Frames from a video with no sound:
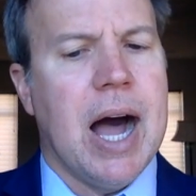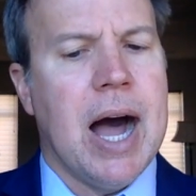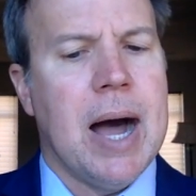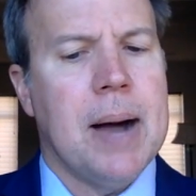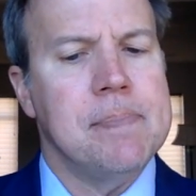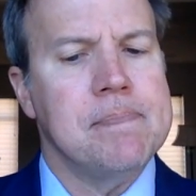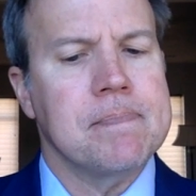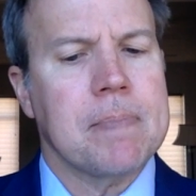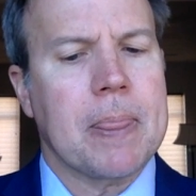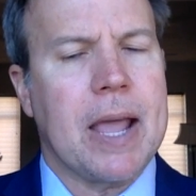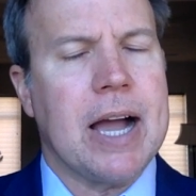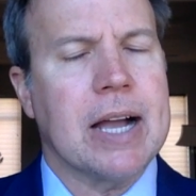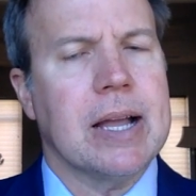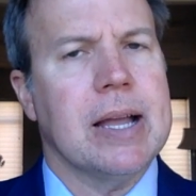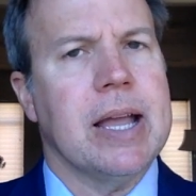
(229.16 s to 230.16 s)
Um,
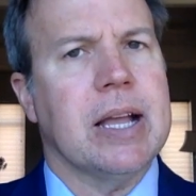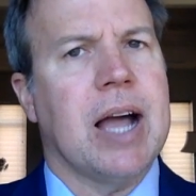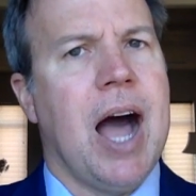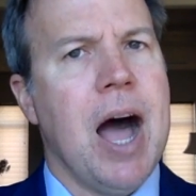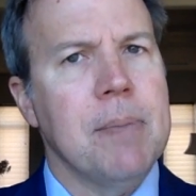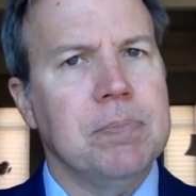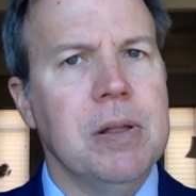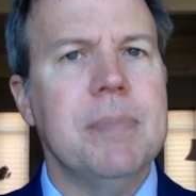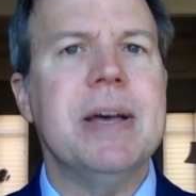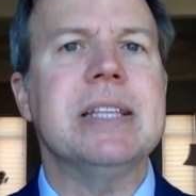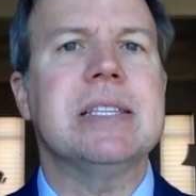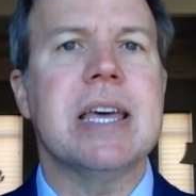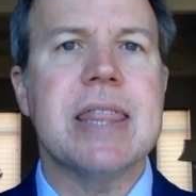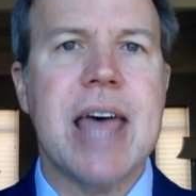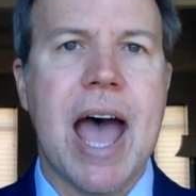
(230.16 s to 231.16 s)
a
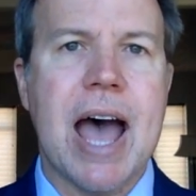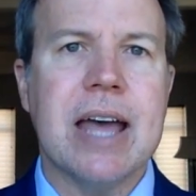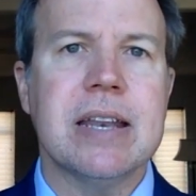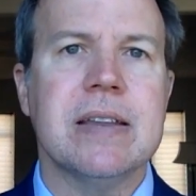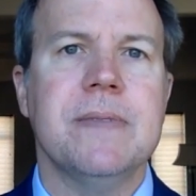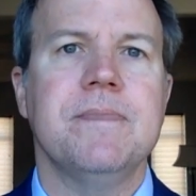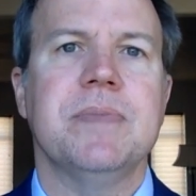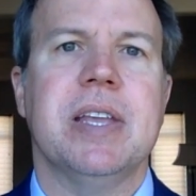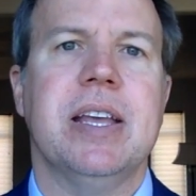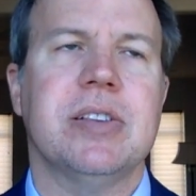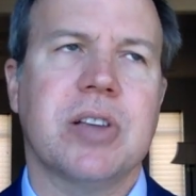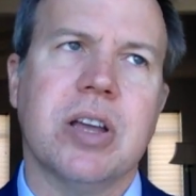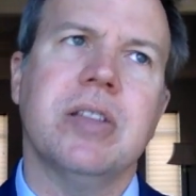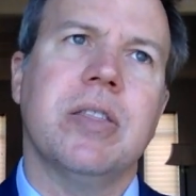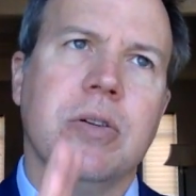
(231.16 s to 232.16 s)
complement to that
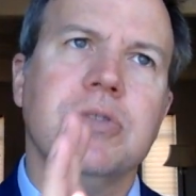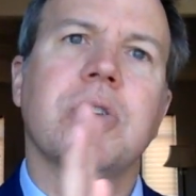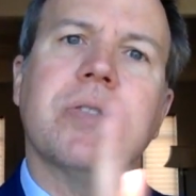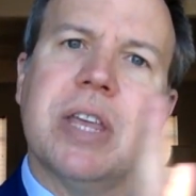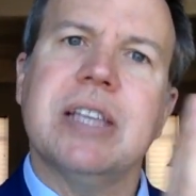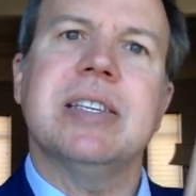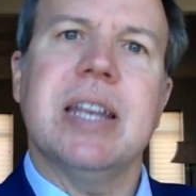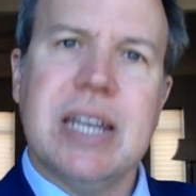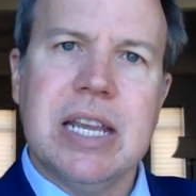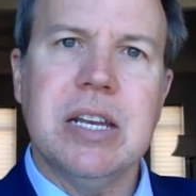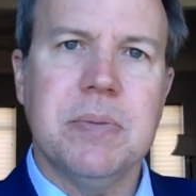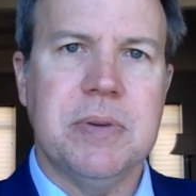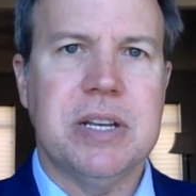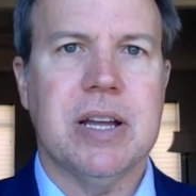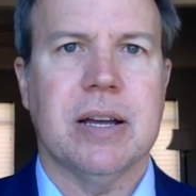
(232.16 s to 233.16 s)
is good. Those are things that need
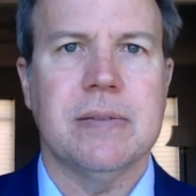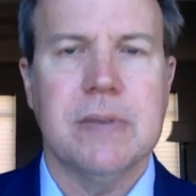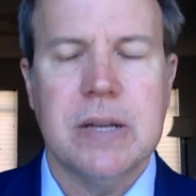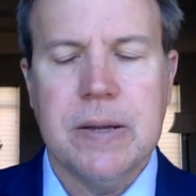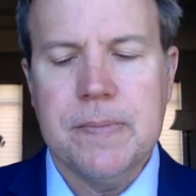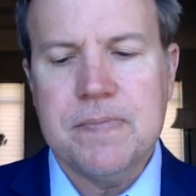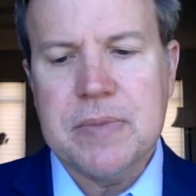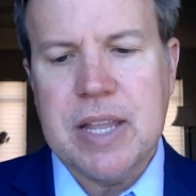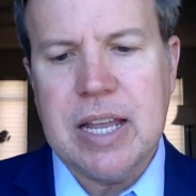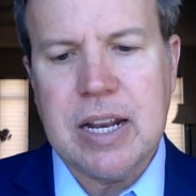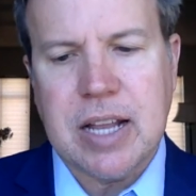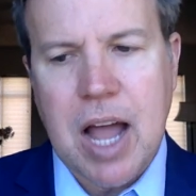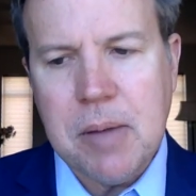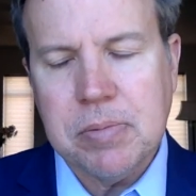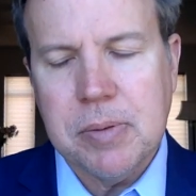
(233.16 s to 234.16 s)
to be done. And a
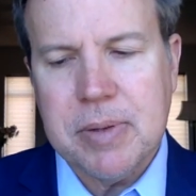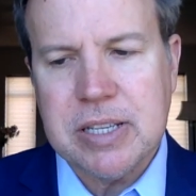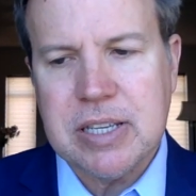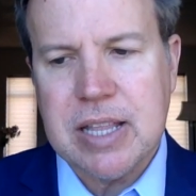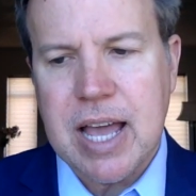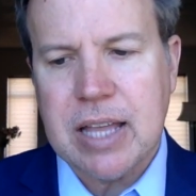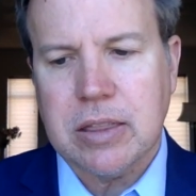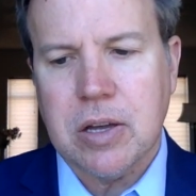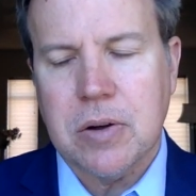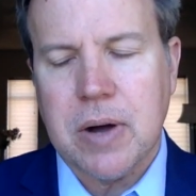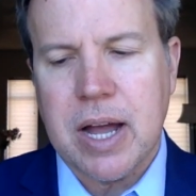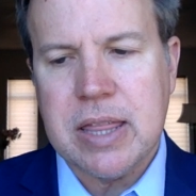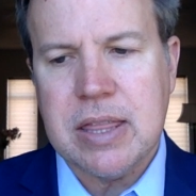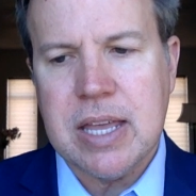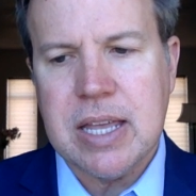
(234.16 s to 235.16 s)
complement to that, though,
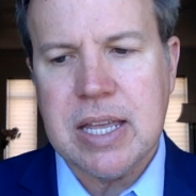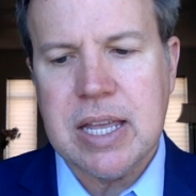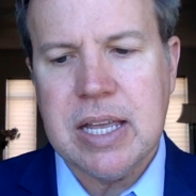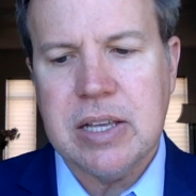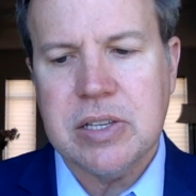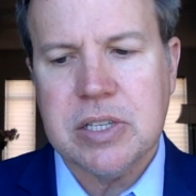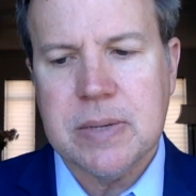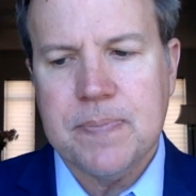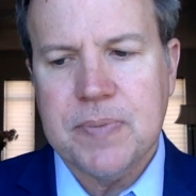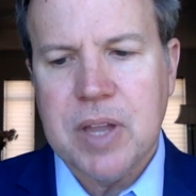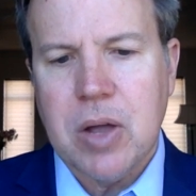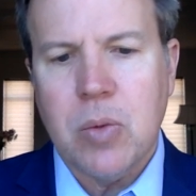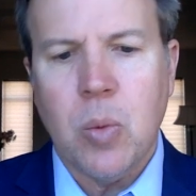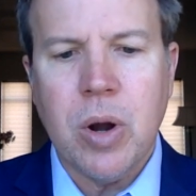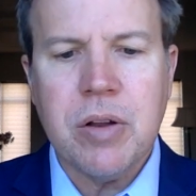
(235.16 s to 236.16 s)
I think is
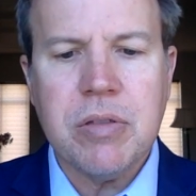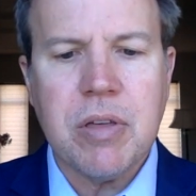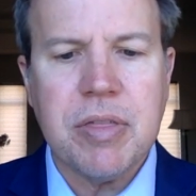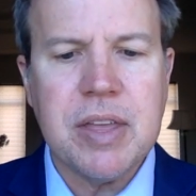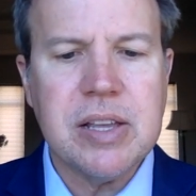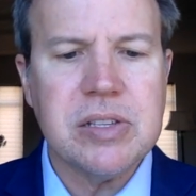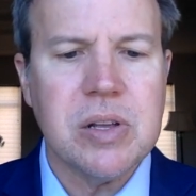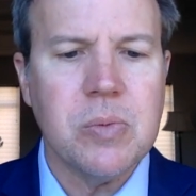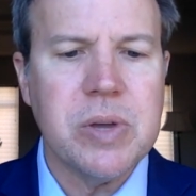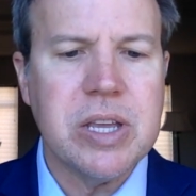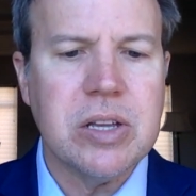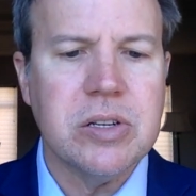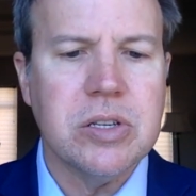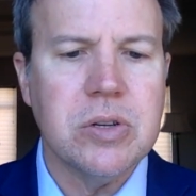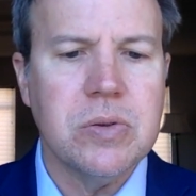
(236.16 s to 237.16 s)
what are the things that we
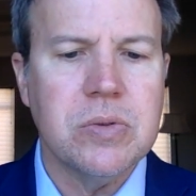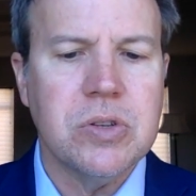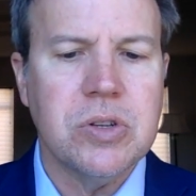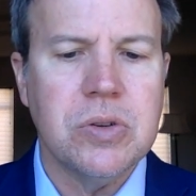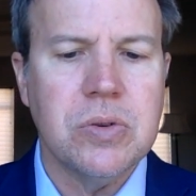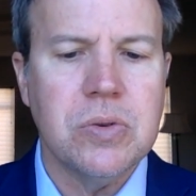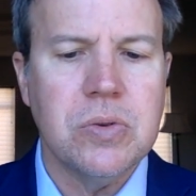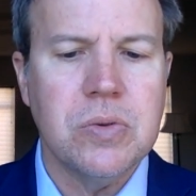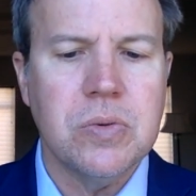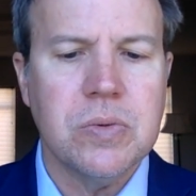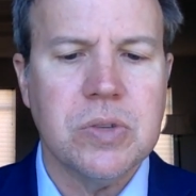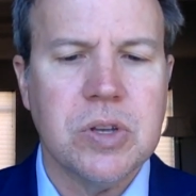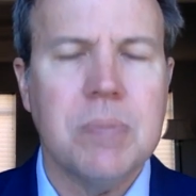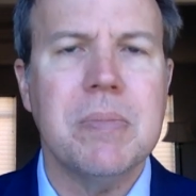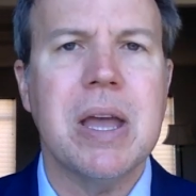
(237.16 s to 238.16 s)
can do to
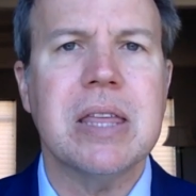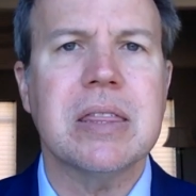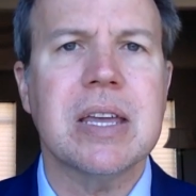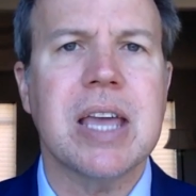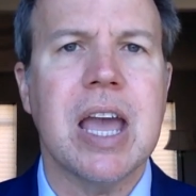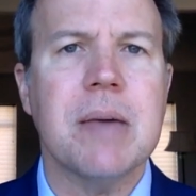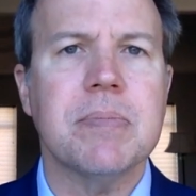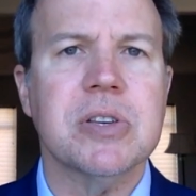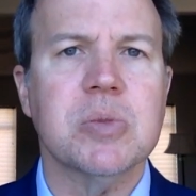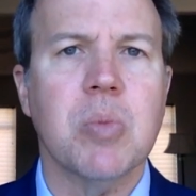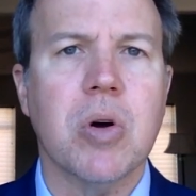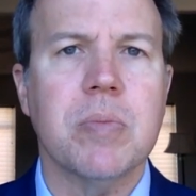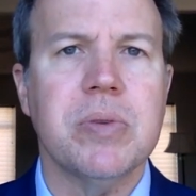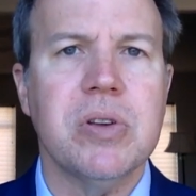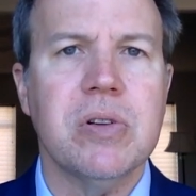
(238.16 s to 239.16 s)
to make the campus
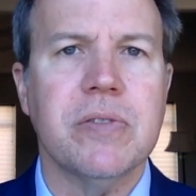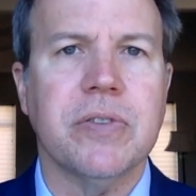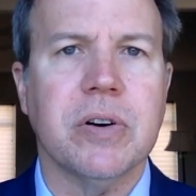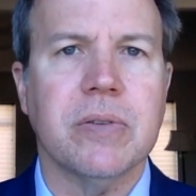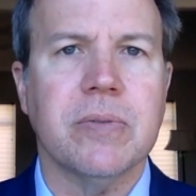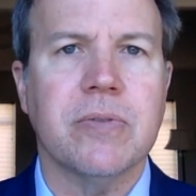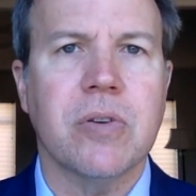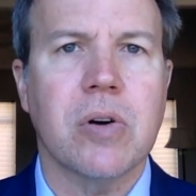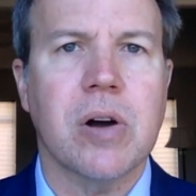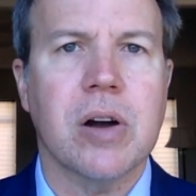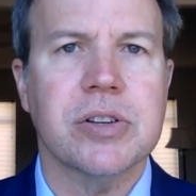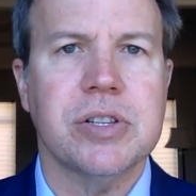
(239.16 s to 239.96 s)
more beautiful for our